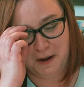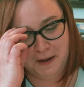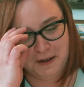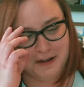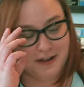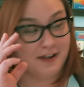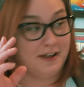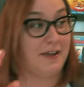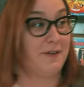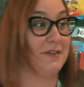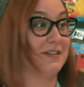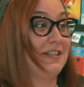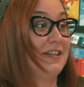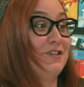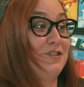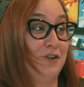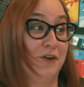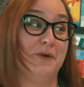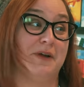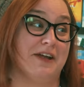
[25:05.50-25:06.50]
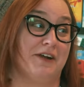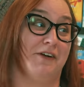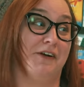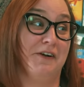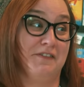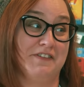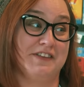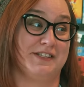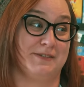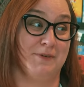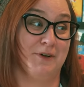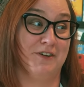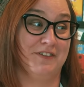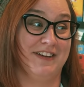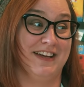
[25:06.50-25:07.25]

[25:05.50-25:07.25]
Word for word: It's he was the, the true hero of this movie.